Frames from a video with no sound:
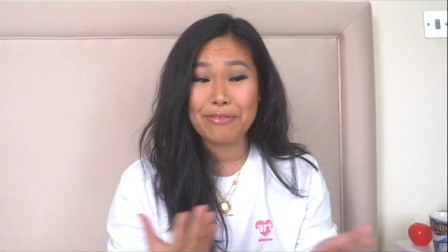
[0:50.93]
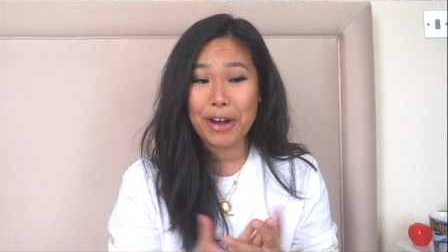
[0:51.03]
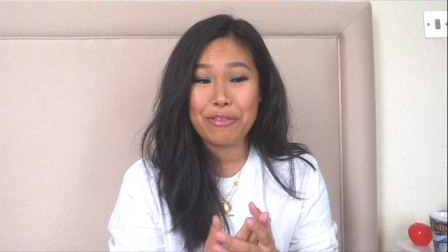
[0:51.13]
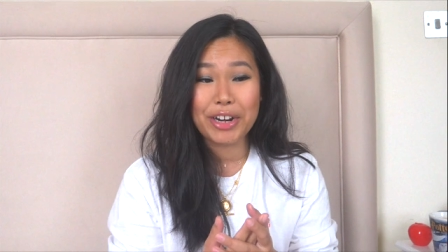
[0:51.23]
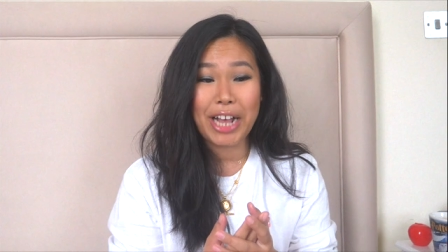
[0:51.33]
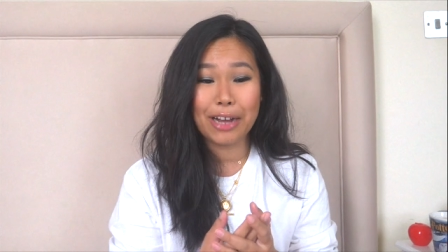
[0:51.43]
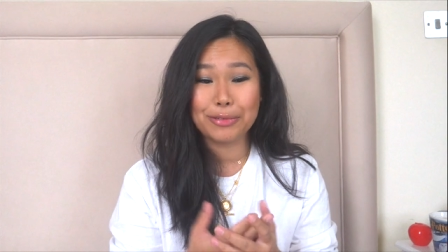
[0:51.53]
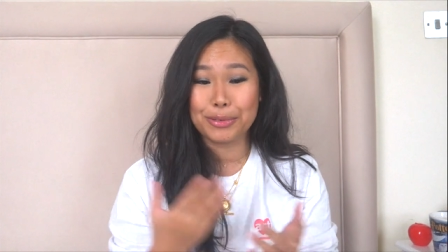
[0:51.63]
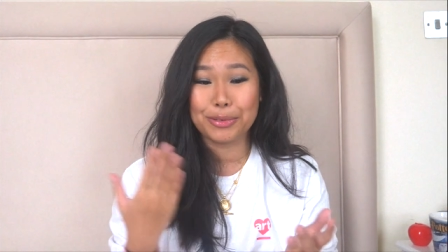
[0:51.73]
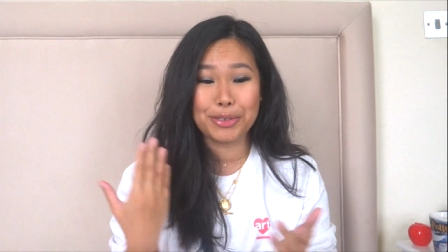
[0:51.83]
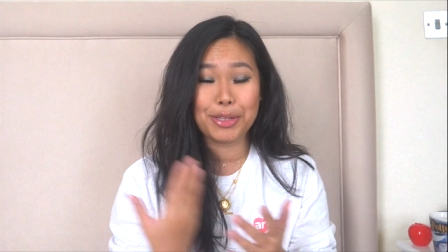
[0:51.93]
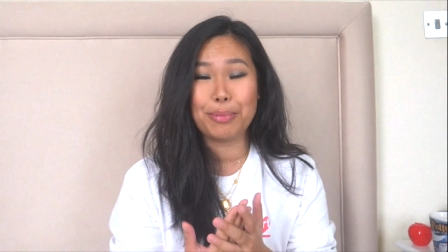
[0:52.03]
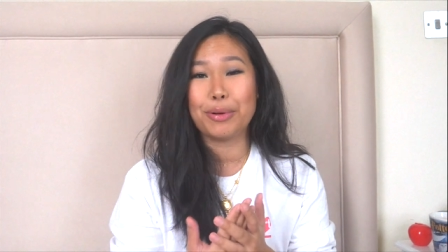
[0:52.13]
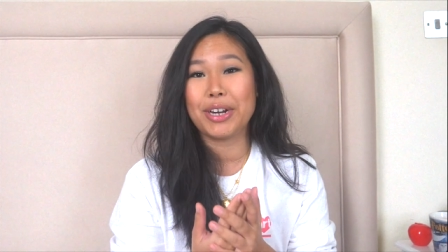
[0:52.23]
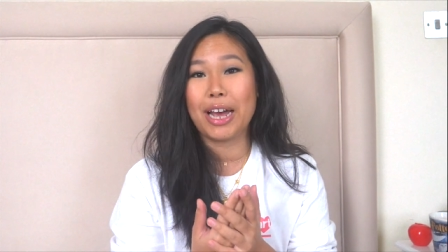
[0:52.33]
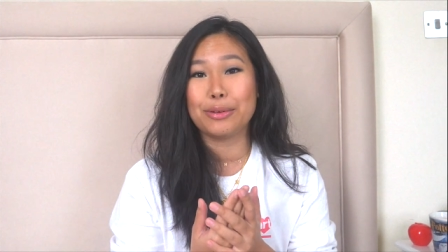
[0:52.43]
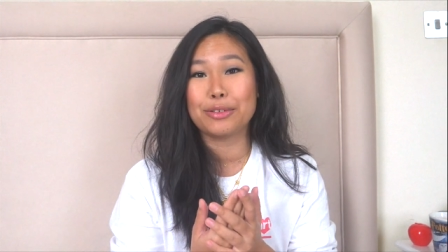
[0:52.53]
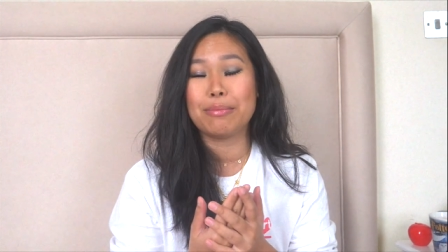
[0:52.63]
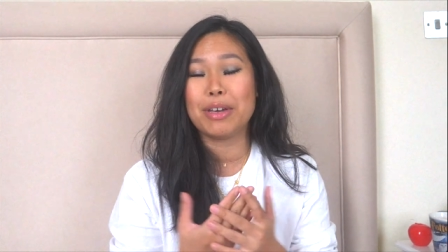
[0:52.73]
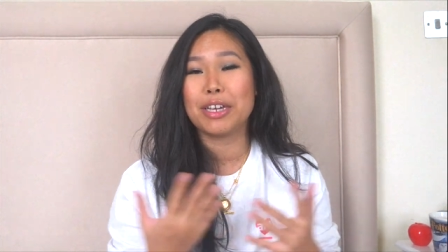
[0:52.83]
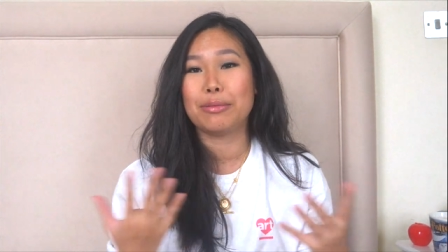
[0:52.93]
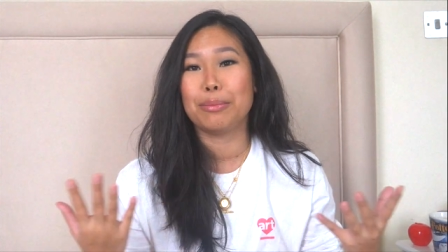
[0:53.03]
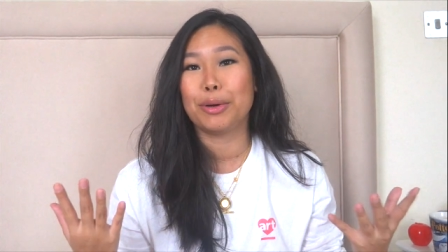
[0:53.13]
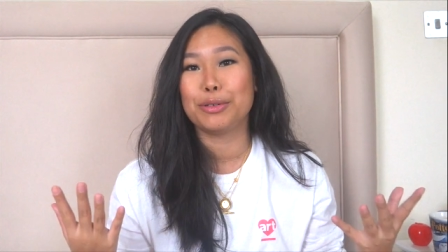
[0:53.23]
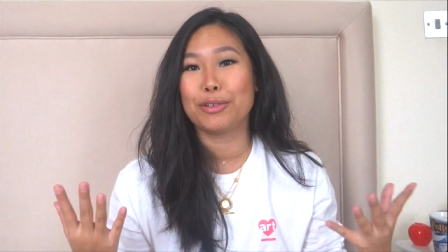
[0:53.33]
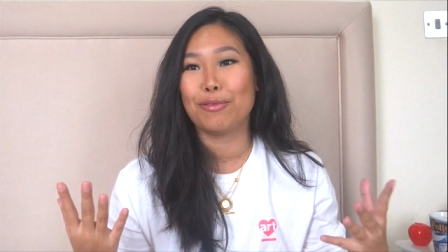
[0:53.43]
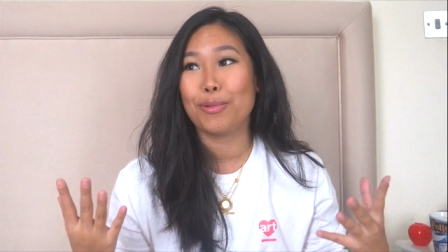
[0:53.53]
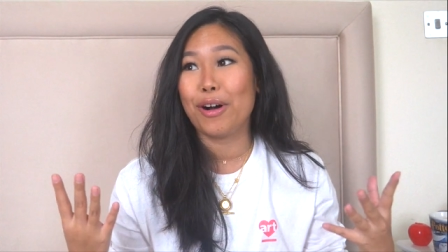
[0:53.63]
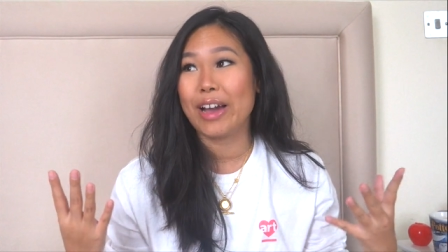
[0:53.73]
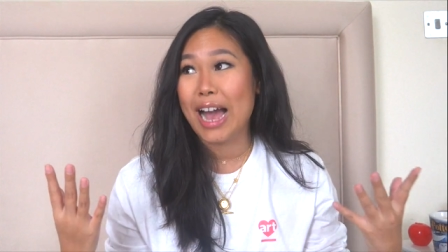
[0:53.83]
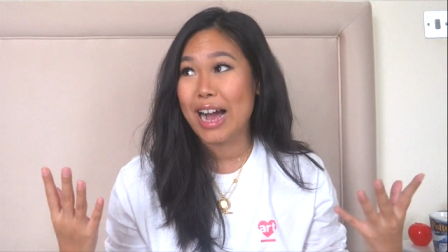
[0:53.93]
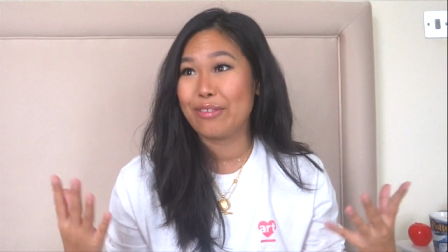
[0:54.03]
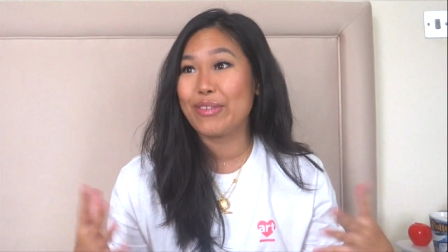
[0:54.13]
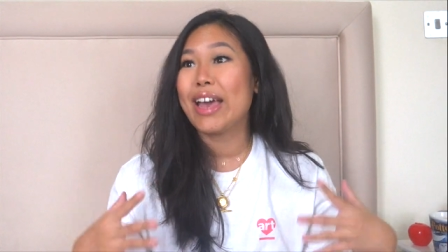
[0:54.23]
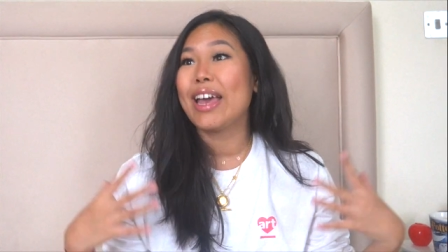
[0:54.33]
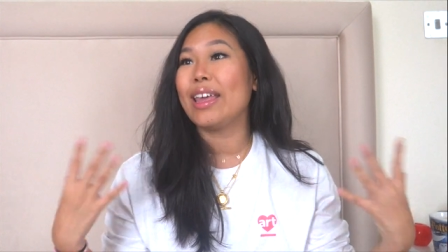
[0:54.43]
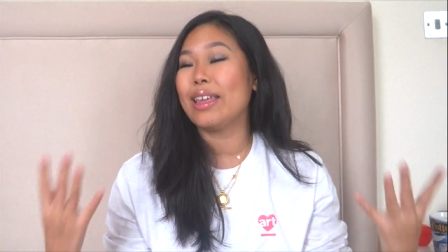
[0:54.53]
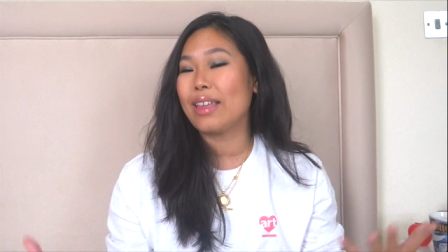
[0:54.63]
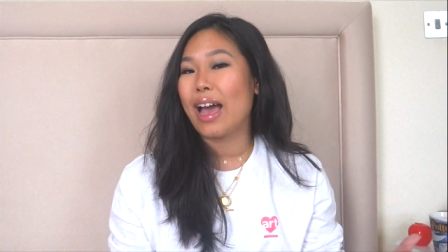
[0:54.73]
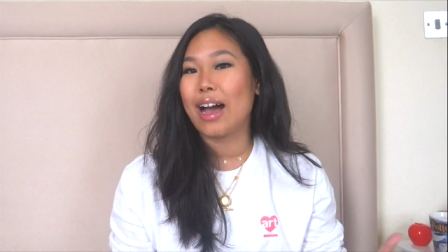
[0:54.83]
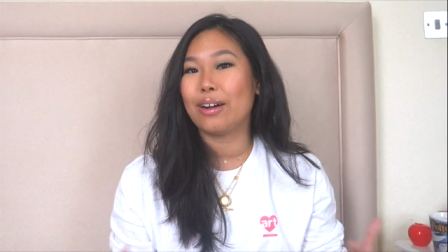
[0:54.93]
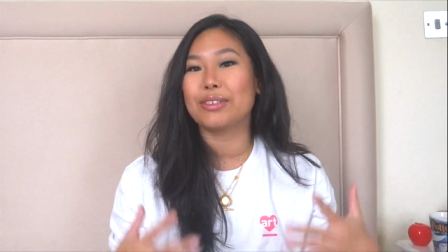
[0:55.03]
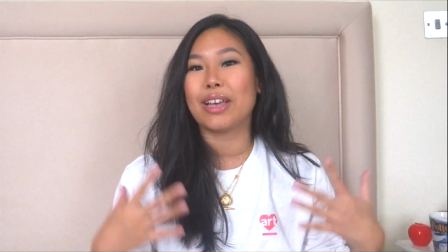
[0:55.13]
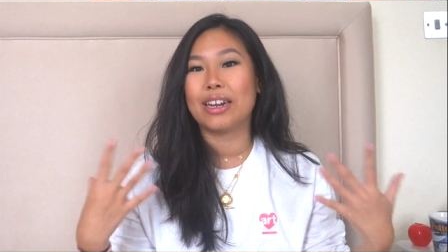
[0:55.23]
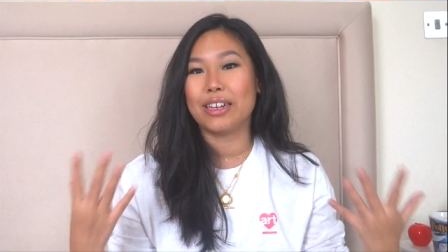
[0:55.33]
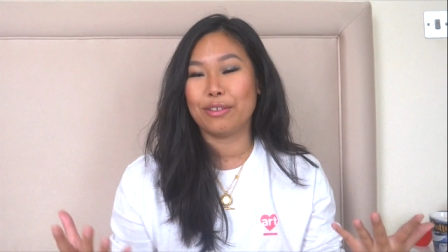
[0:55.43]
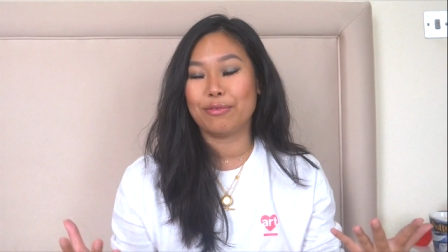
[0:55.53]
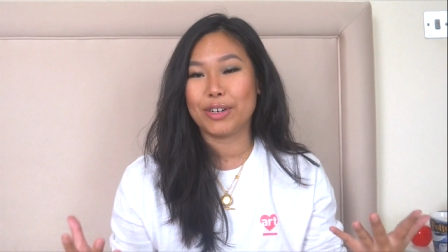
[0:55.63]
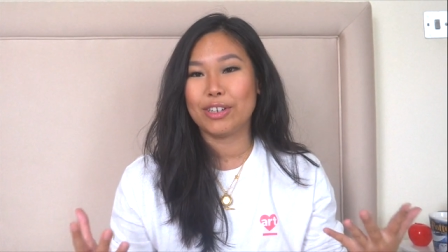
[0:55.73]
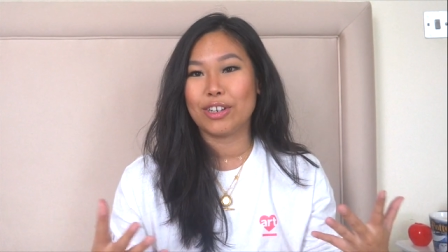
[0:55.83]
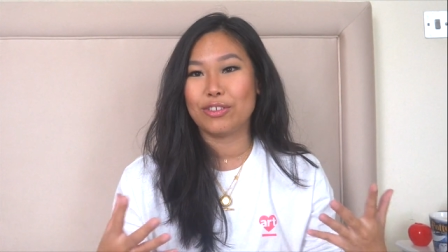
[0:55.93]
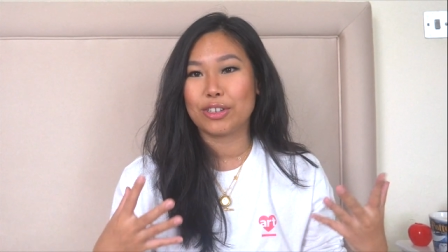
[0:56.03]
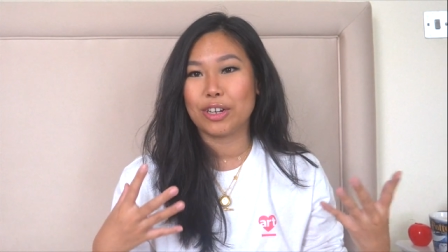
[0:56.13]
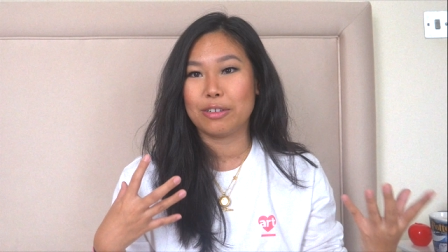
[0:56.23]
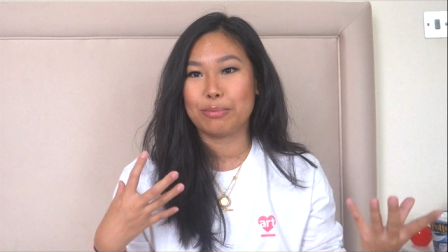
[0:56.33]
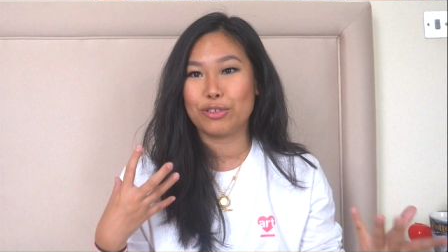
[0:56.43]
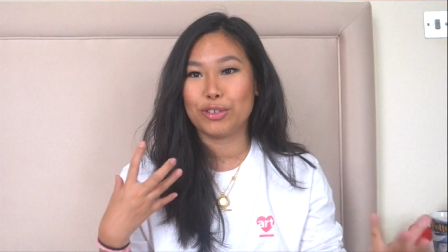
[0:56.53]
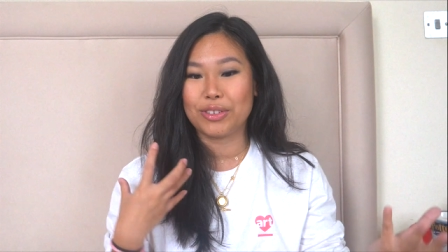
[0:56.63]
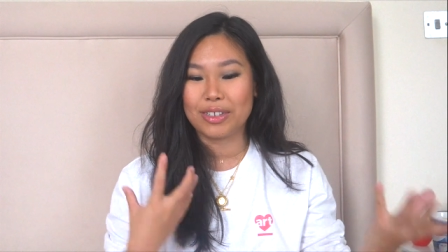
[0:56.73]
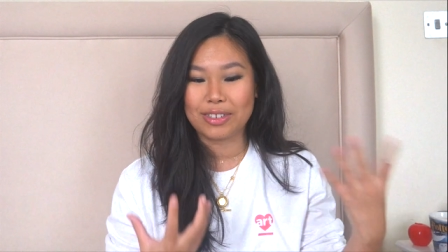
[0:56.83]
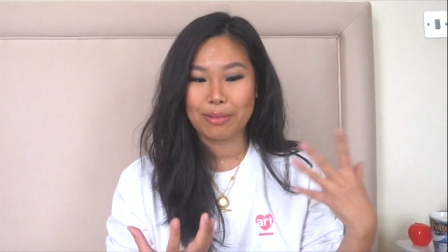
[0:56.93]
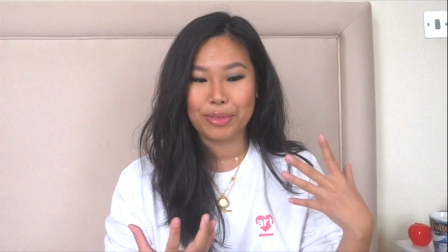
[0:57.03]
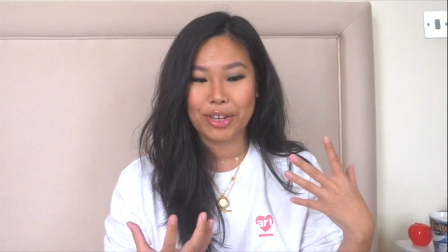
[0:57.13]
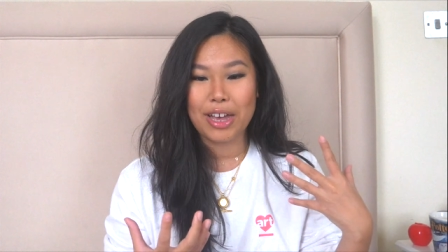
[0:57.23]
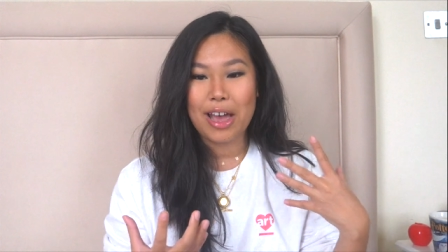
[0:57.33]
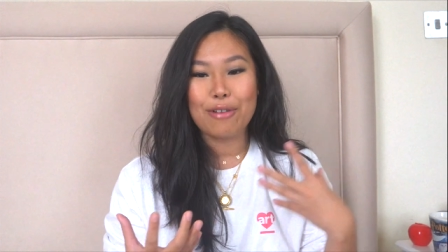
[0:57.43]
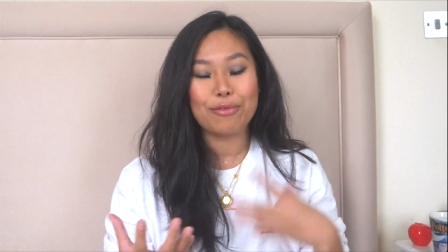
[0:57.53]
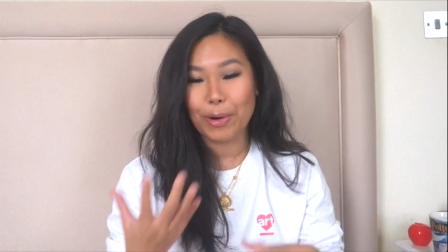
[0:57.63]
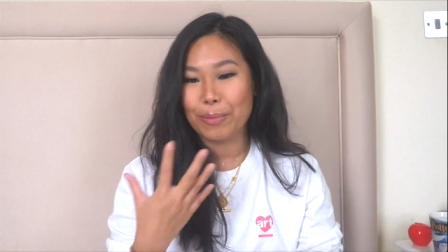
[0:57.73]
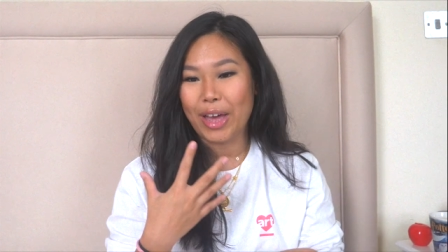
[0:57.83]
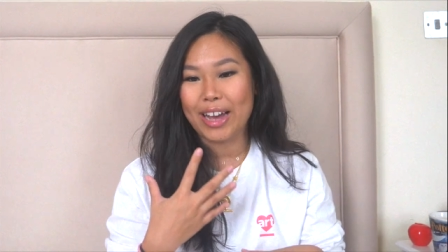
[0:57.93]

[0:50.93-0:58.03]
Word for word: Very, very casual, to the point, and also making the most of what I have in the house and in the fridge and just kind of producing something from